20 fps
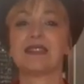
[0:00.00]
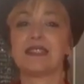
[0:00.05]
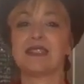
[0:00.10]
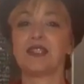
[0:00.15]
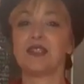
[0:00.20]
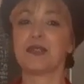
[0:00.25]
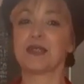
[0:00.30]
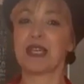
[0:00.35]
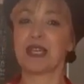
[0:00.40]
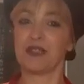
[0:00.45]

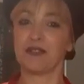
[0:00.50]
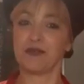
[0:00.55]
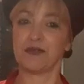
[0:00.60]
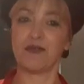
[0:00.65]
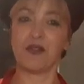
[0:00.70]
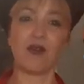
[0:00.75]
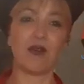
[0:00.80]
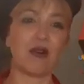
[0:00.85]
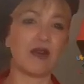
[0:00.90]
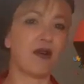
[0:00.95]
you can
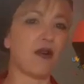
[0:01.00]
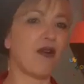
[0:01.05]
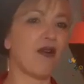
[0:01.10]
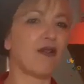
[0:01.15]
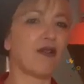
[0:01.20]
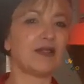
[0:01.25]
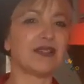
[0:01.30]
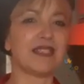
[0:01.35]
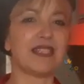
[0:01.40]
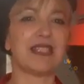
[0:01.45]
follow
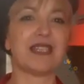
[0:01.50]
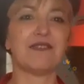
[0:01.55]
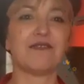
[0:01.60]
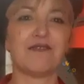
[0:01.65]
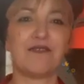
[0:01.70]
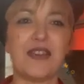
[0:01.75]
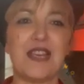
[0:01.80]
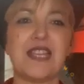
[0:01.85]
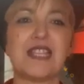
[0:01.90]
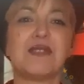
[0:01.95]
all the
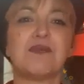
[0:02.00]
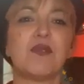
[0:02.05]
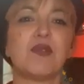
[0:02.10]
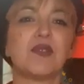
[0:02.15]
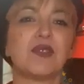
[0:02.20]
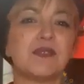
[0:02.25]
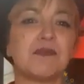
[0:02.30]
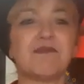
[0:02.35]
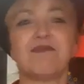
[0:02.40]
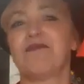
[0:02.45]

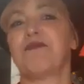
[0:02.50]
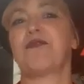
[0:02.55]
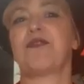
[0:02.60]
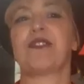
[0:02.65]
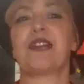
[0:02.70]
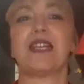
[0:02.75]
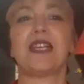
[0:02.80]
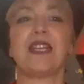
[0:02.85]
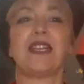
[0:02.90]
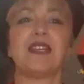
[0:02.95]
Facebook
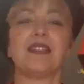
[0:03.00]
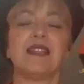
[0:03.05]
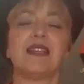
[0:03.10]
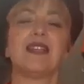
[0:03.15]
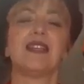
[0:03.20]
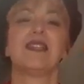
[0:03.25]
free